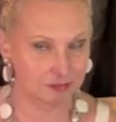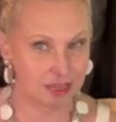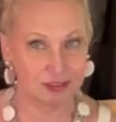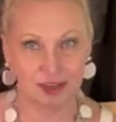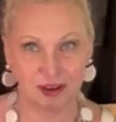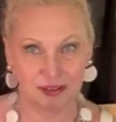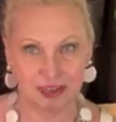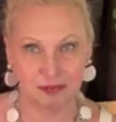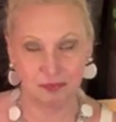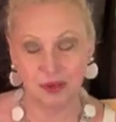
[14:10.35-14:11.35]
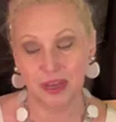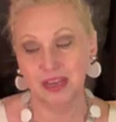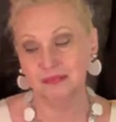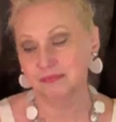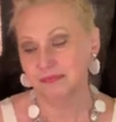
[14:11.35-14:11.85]
astounding,
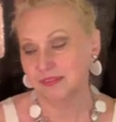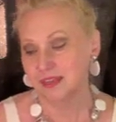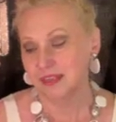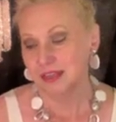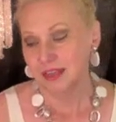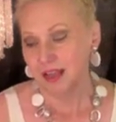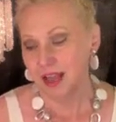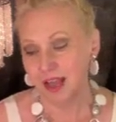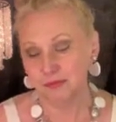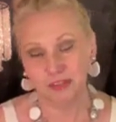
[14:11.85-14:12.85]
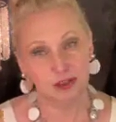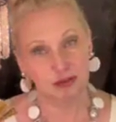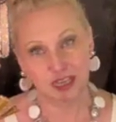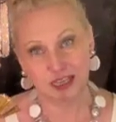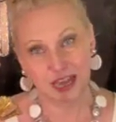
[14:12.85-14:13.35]
but I'm still
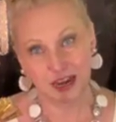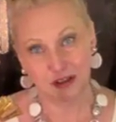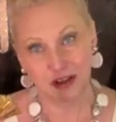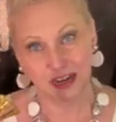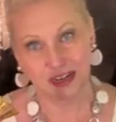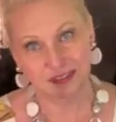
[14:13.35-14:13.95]
really glad I got it.